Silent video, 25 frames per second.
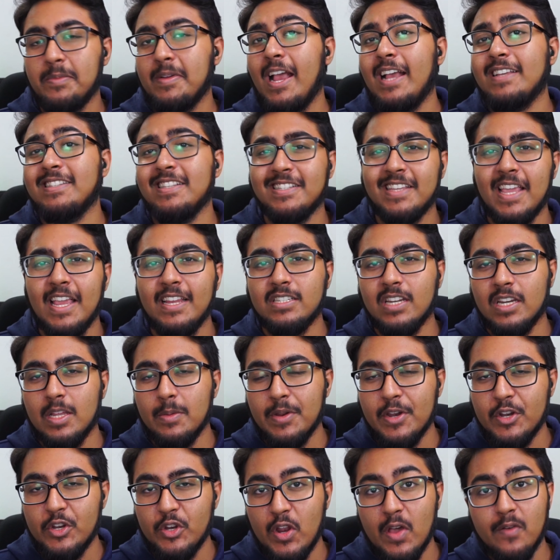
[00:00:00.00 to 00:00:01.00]
guys, it's Kate Chidemon
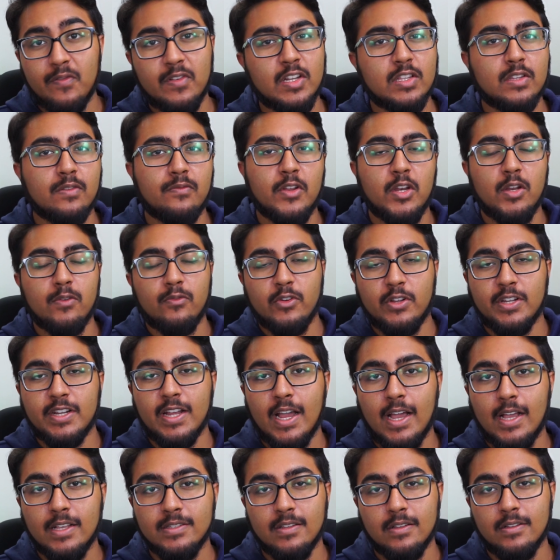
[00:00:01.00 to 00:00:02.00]
and today I have another video for you
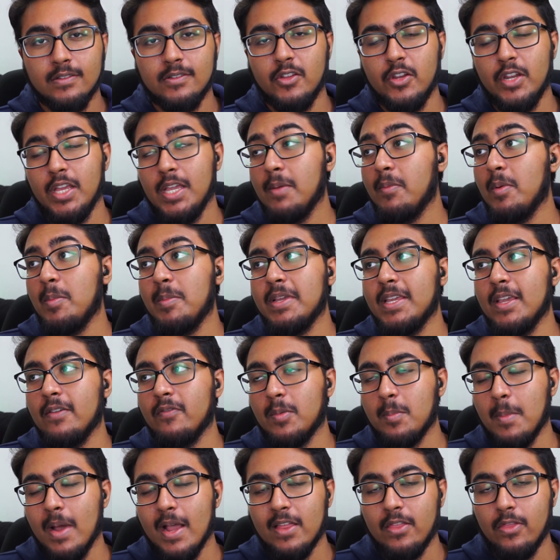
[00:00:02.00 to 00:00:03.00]
guys and today I'm going to be
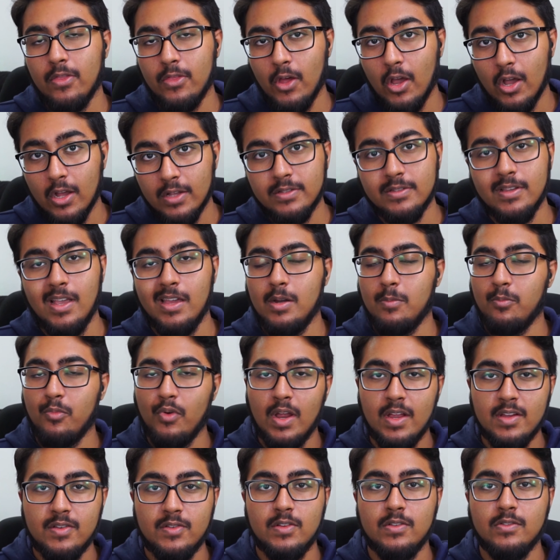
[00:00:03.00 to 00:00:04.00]
giving my thoughts and
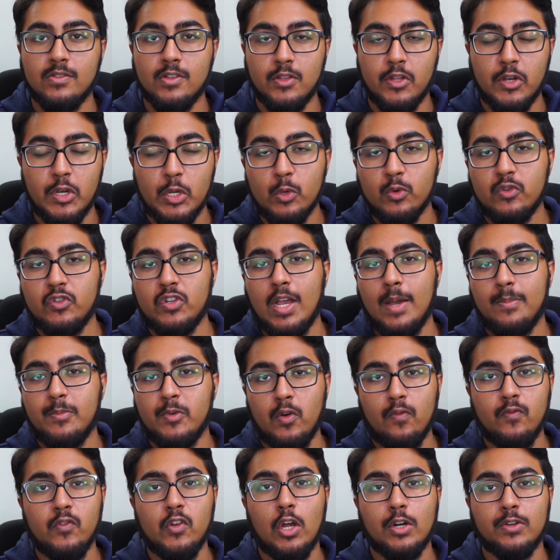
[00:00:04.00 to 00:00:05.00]
impressions on the new chapter
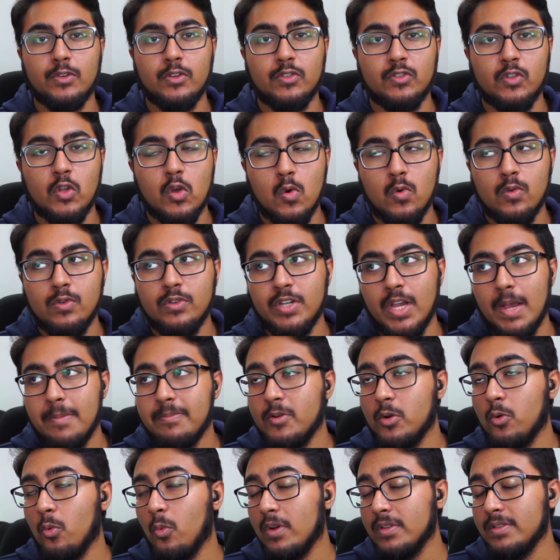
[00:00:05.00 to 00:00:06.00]
of Dr. Stone,
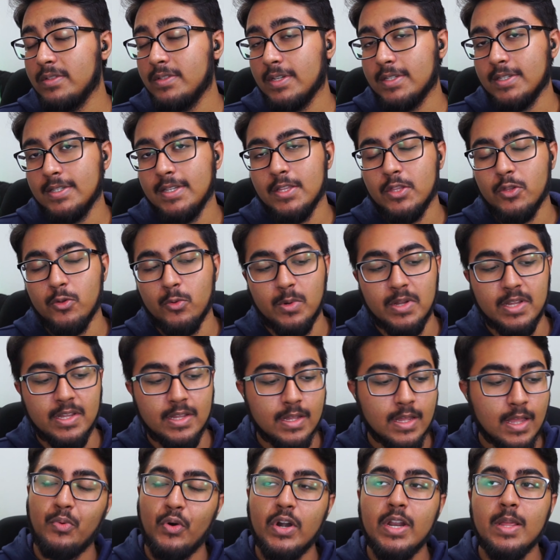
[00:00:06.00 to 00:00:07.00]
chapter
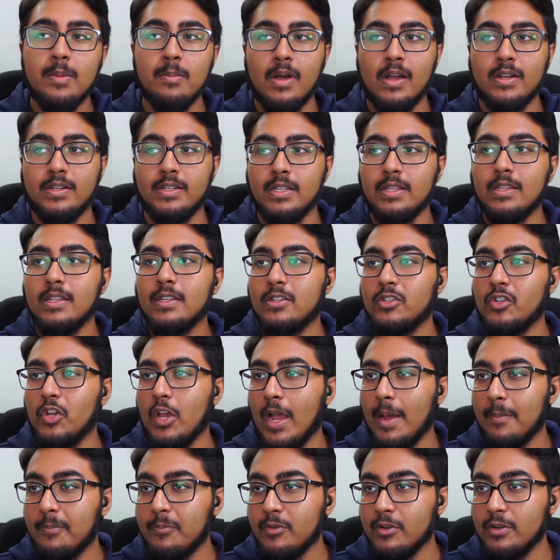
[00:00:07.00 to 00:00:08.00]
163. Pretty much in this
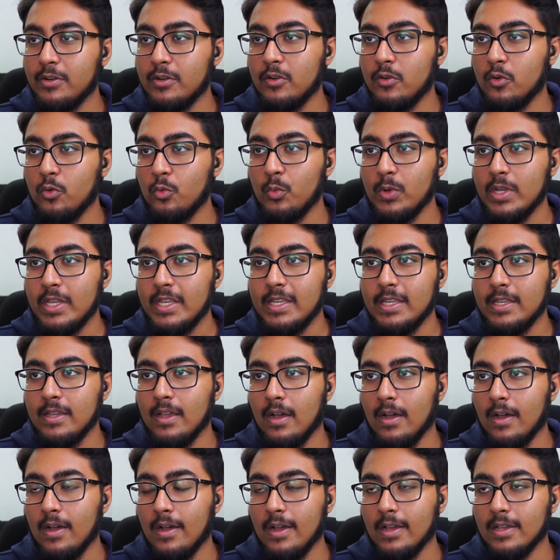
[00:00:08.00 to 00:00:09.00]
chapter we
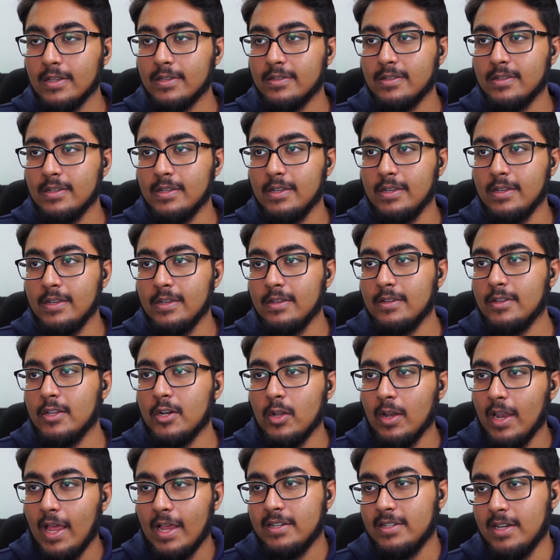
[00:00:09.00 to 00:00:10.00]
uh, see, you know,
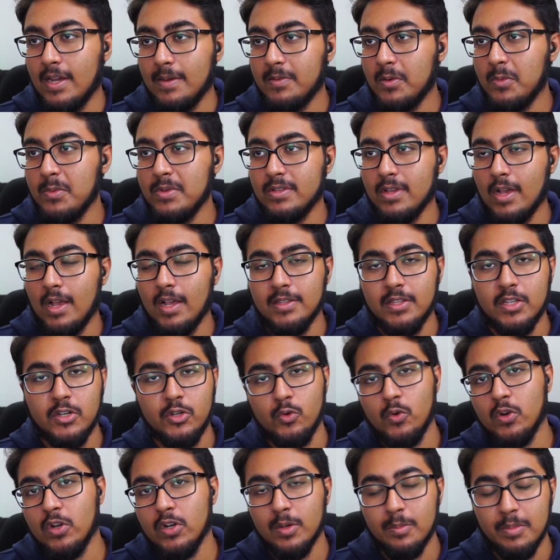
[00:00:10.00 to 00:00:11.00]
last chapter we saw the
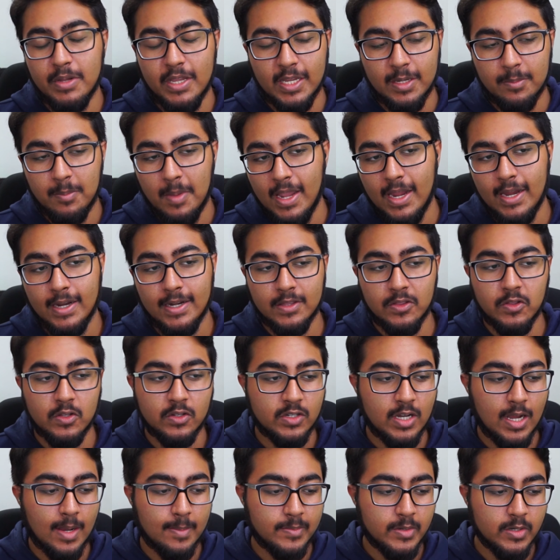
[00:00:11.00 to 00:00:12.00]
drill being made and this
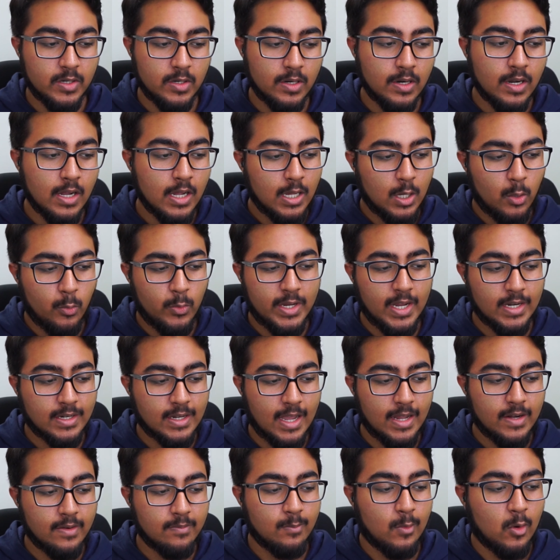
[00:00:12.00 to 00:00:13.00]
chapter we get
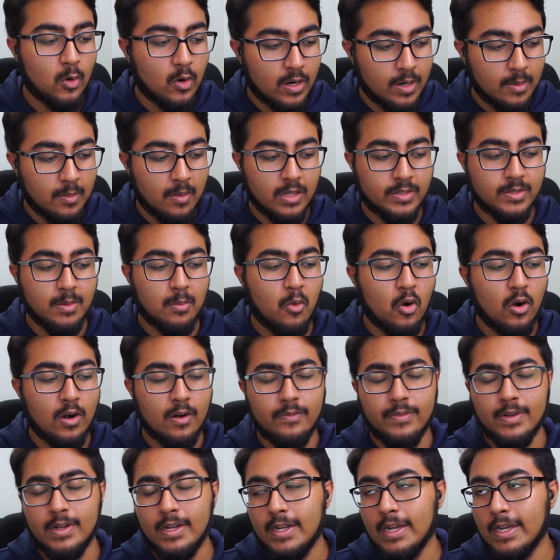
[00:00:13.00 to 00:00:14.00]
kind of more, it's a more
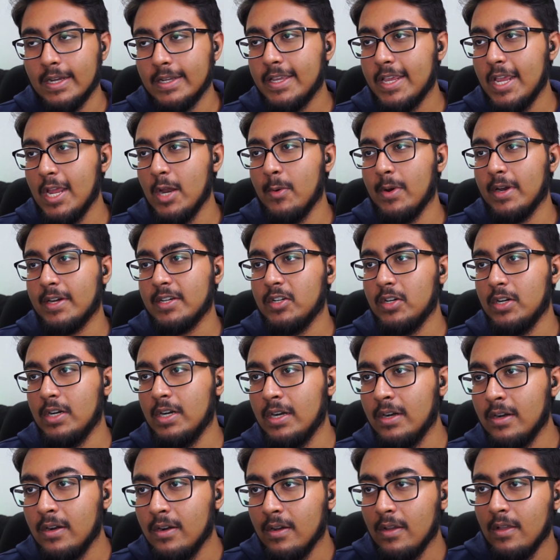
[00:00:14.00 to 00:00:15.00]
of a
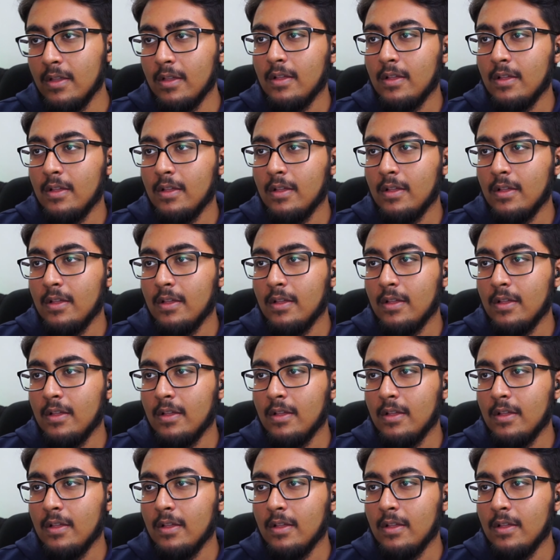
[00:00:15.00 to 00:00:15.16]
character